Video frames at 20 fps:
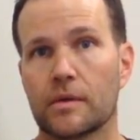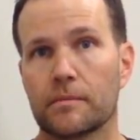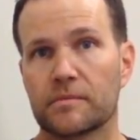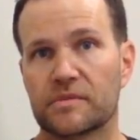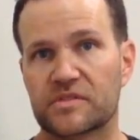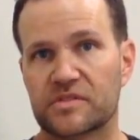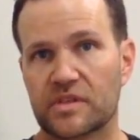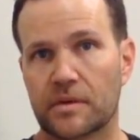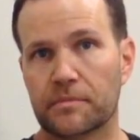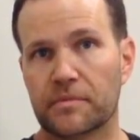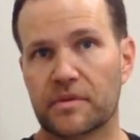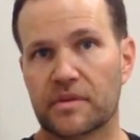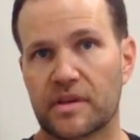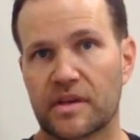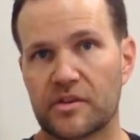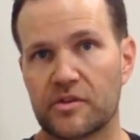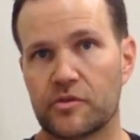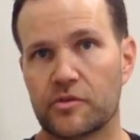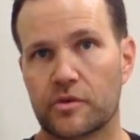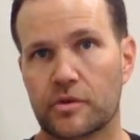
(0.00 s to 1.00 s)
It's something
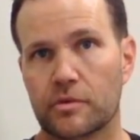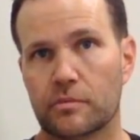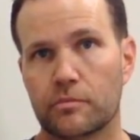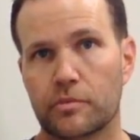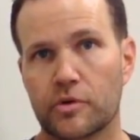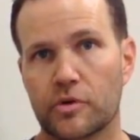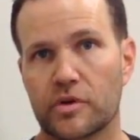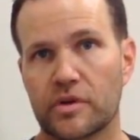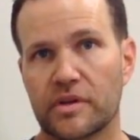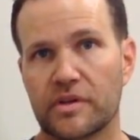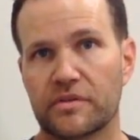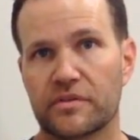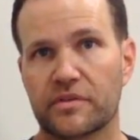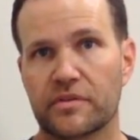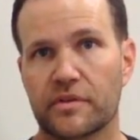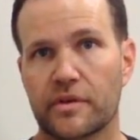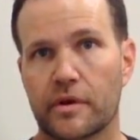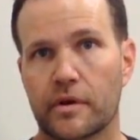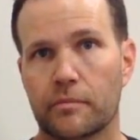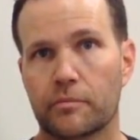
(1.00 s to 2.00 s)
that you can put into
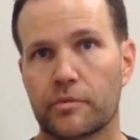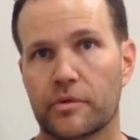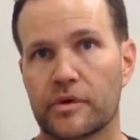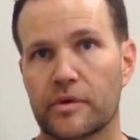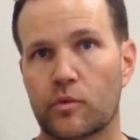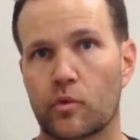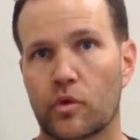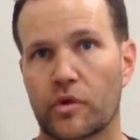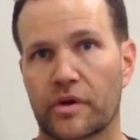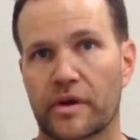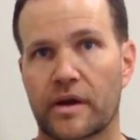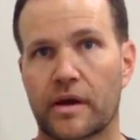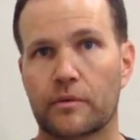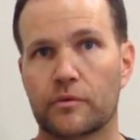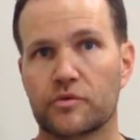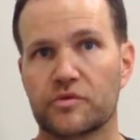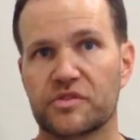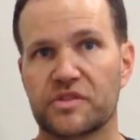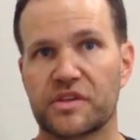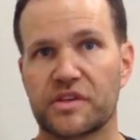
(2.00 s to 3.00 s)
their pre-workout
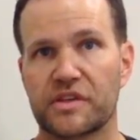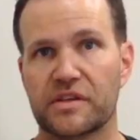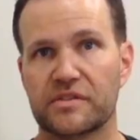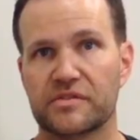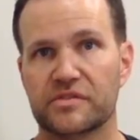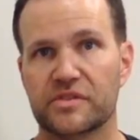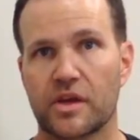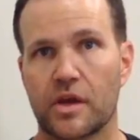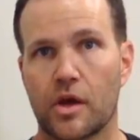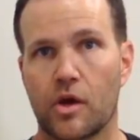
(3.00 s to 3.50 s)
routines